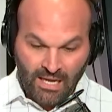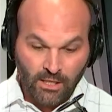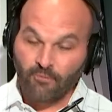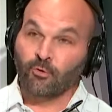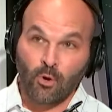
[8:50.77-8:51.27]
I
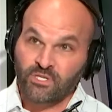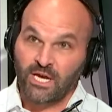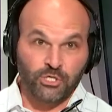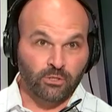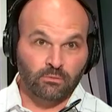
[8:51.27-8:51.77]
love the
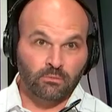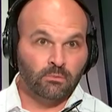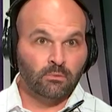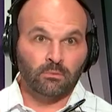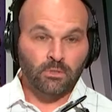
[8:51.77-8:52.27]
rotation.
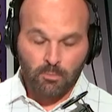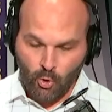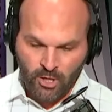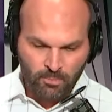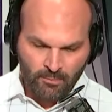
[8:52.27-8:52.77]

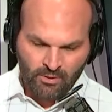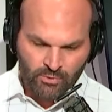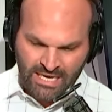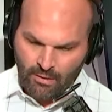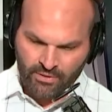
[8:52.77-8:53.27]
Kamorian
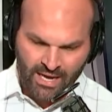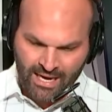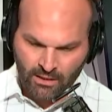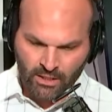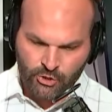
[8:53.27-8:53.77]
Pimpton was out with an
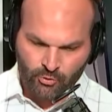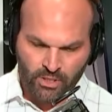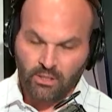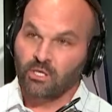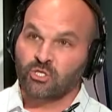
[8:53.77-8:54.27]
ankle
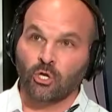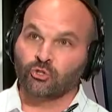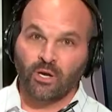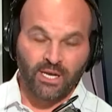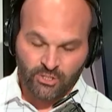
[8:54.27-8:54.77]
injury. You saw
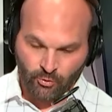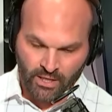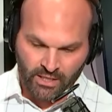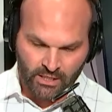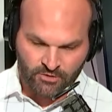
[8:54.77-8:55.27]
Tre'Davious
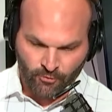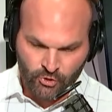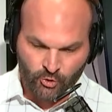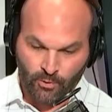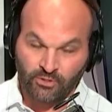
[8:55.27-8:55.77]
Green get his
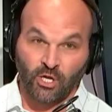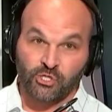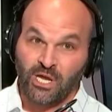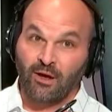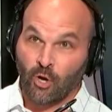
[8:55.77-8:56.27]
first career
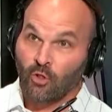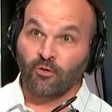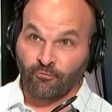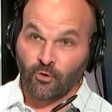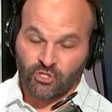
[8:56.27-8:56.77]
touchdown,
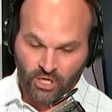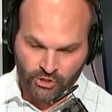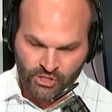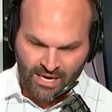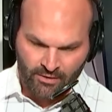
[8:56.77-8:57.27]
the first
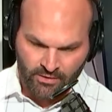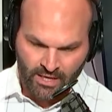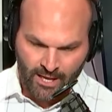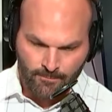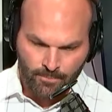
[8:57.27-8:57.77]
touchdown of the
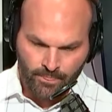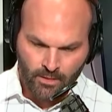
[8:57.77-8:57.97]
day.